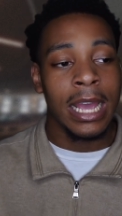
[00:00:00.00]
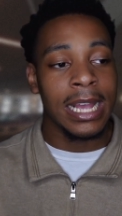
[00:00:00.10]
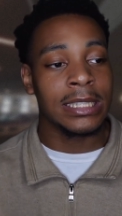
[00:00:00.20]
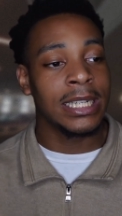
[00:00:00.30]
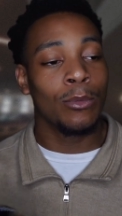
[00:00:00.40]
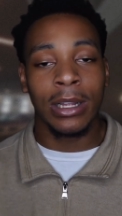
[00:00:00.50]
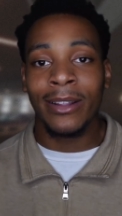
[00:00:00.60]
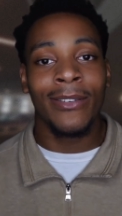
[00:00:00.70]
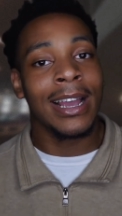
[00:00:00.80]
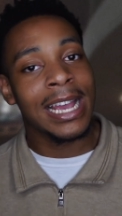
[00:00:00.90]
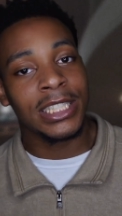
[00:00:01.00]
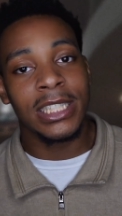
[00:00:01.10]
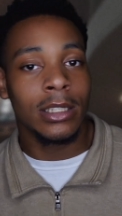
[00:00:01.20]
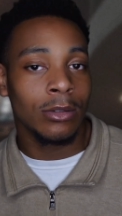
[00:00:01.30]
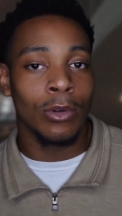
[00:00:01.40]
and see what the fuck has
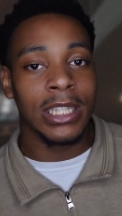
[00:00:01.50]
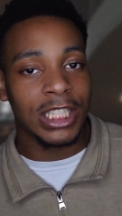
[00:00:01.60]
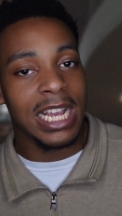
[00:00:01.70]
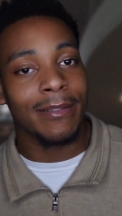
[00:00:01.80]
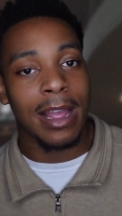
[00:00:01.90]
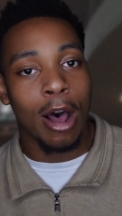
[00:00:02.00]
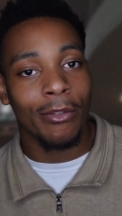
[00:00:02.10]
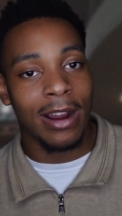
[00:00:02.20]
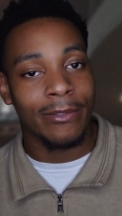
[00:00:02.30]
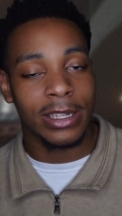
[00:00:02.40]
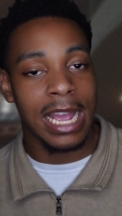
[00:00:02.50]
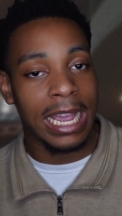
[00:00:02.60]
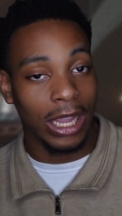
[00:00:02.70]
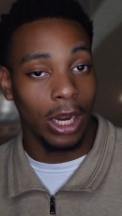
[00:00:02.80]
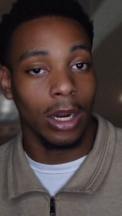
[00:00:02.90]
she, what does she have to offer after
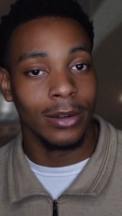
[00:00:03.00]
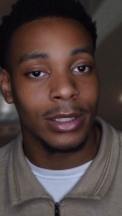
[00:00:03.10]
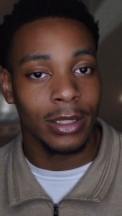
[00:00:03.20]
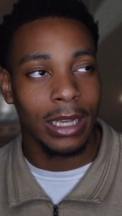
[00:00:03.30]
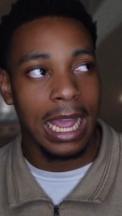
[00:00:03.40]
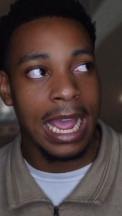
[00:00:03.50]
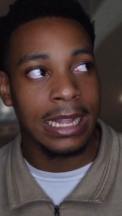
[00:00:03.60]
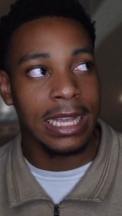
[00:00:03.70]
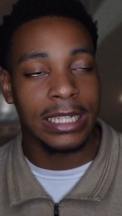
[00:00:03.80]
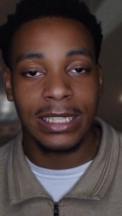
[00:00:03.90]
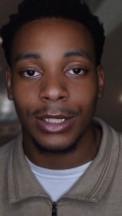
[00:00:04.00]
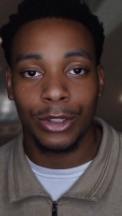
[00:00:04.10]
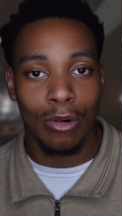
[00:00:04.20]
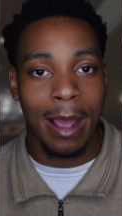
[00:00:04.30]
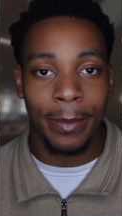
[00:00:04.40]
eight years? And then just
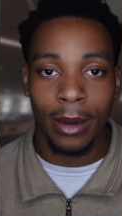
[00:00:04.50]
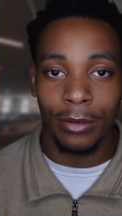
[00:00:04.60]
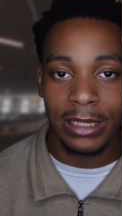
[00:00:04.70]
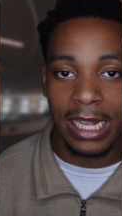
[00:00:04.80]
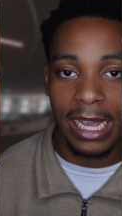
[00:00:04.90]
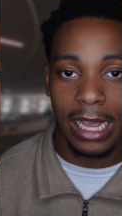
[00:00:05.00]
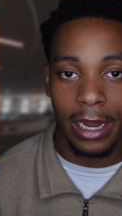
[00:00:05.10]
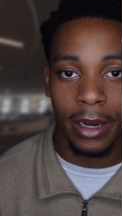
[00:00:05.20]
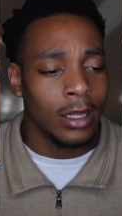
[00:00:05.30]
drop it on his head.